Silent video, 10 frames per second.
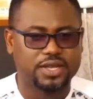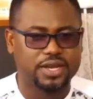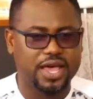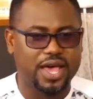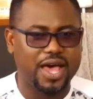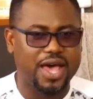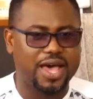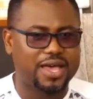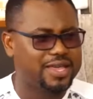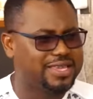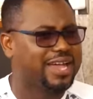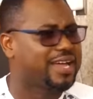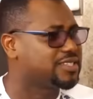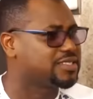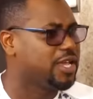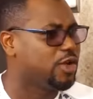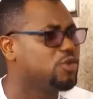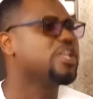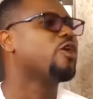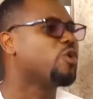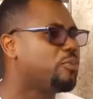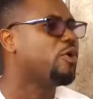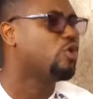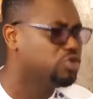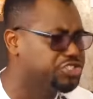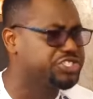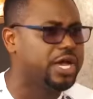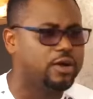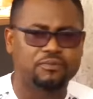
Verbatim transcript: na ya kase, unyankupon unshirao.